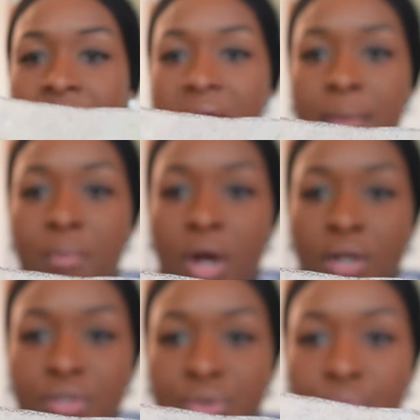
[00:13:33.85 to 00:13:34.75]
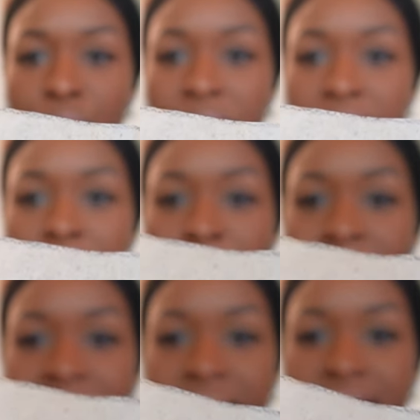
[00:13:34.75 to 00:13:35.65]
I marked where
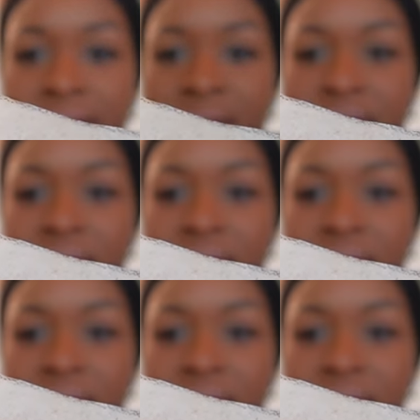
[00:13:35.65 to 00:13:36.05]
my